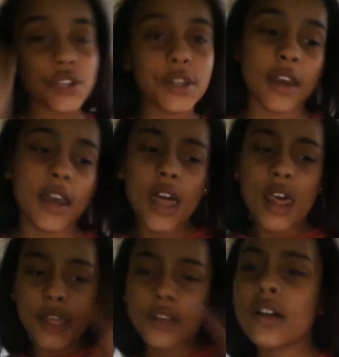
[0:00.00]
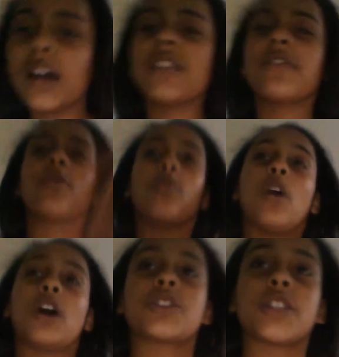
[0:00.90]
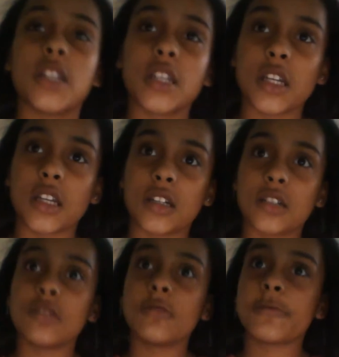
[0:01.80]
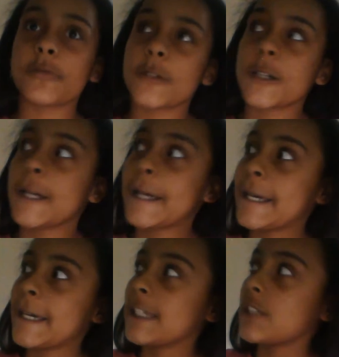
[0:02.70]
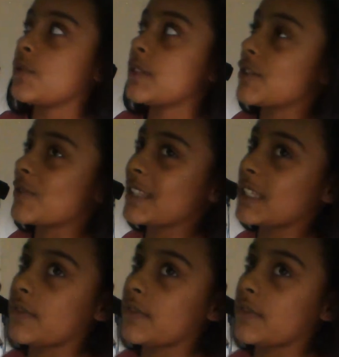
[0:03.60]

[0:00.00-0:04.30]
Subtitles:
yeah, money. Thank you guys for watching, and I hope you enjoyed this